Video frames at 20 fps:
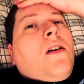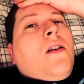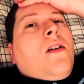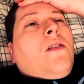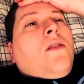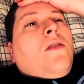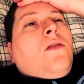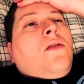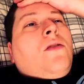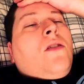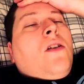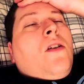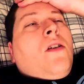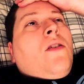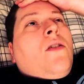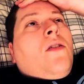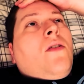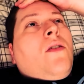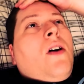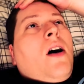
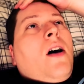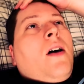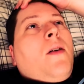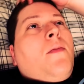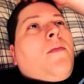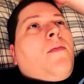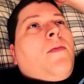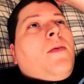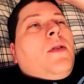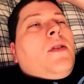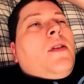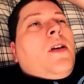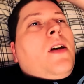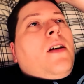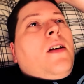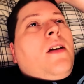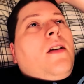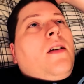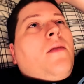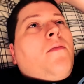So I've been
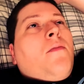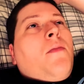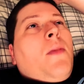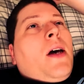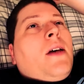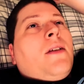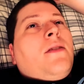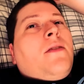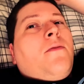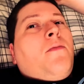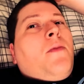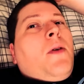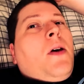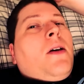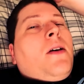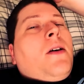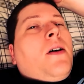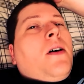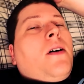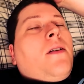taking a massive pay
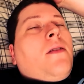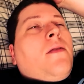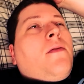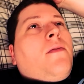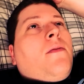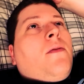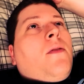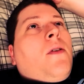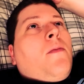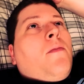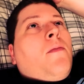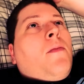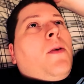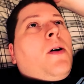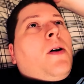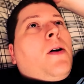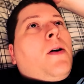cut from